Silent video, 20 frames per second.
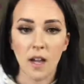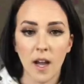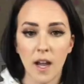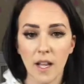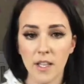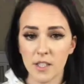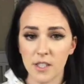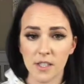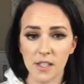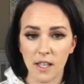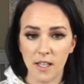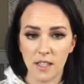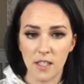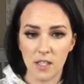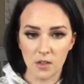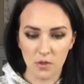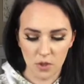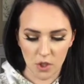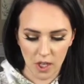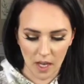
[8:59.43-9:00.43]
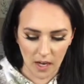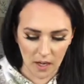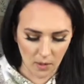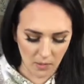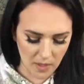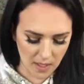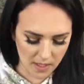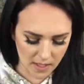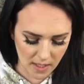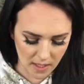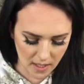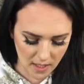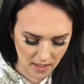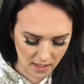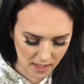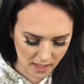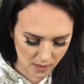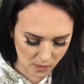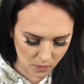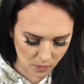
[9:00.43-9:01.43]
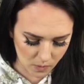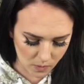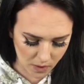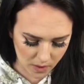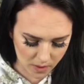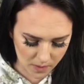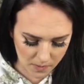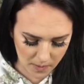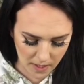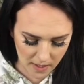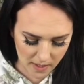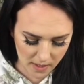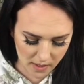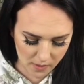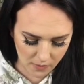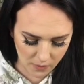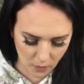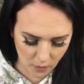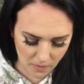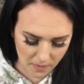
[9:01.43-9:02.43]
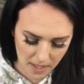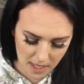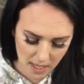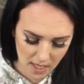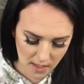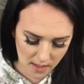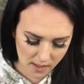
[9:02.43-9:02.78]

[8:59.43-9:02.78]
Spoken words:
I just like to use shadow because I think that's what works best for me.